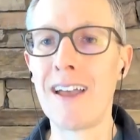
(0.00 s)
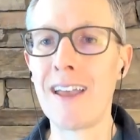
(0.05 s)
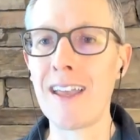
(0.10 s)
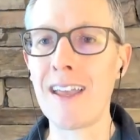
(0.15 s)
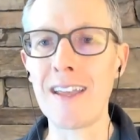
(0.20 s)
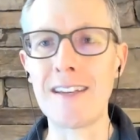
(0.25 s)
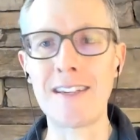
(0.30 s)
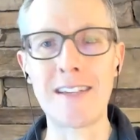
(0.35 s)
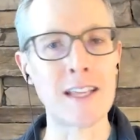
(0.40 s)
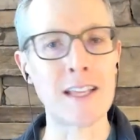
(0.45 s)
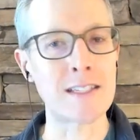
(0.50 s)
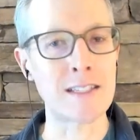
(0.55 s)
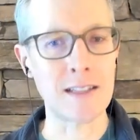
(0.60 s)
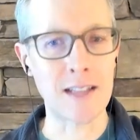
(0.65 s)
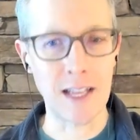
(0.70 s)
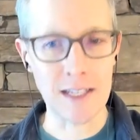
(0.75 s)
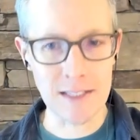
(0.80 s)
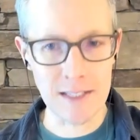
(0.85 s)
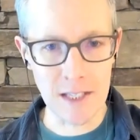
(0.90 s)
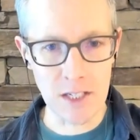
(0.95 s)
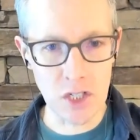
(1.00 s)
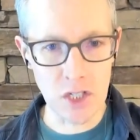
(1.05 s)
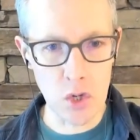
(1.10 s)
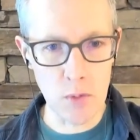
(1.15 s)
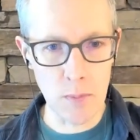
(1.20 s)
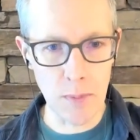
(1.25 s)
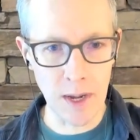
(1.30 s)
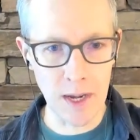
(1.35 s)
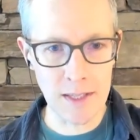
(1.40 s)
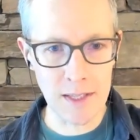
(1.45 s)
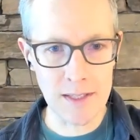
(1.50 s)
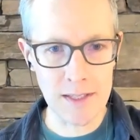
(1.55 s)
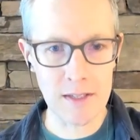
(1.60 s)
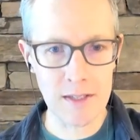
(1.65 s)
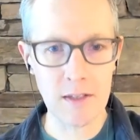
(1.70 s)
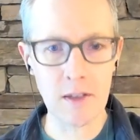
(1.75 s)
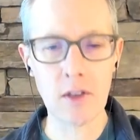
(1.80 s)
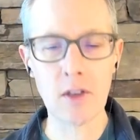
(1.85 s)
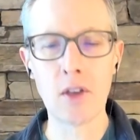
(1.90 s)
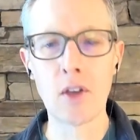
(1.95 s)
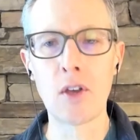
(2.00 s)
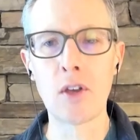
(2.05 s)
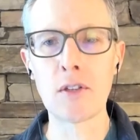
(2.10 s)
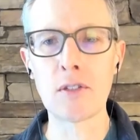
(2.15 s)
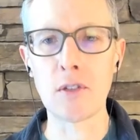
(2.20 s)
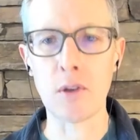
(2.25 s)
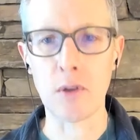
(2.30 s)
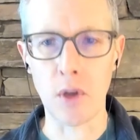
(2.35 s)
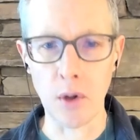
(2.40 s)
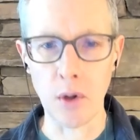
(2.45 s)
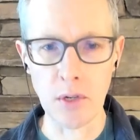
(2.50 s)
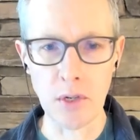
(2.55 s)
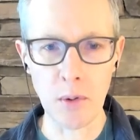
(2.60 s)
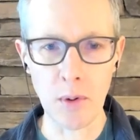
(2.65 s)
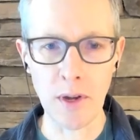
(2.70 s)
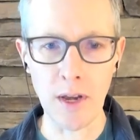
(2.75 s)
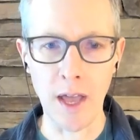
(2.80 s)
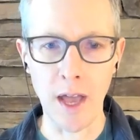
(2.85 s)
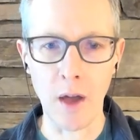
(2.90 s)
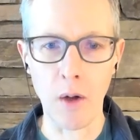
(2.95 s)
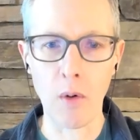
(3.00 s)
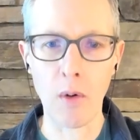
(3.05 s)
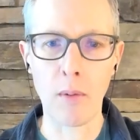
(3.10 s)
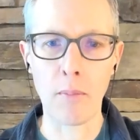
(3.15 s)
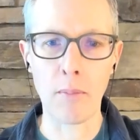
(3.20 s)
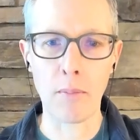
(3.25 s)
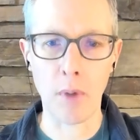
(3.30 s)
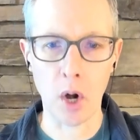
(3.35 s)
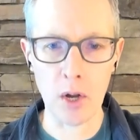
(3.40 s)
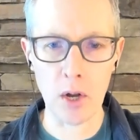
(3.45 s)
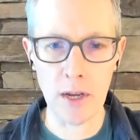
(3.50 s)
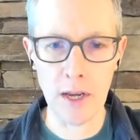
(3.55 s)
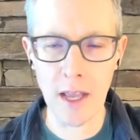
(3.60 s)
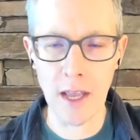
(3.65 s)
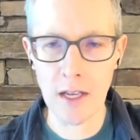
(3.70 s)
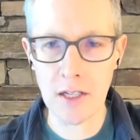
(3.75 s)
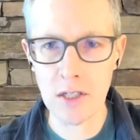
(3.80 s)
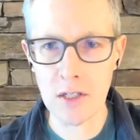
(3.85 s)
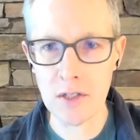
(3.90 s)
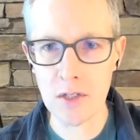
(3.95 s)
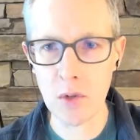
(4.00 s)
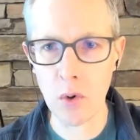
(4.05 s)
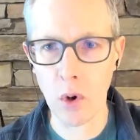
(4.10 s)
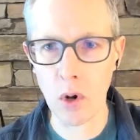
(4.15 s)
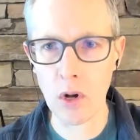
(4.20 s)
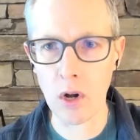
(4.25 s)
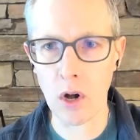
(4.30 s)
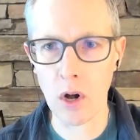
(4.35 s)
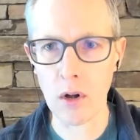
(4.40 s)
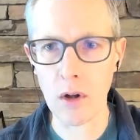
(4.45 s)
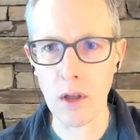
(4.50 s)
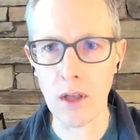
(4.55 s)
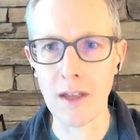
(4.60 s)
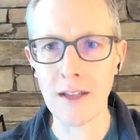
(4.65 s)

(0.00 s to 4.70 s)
It takes less than 2 minutes, so go do it now, marketingengescorecard.com.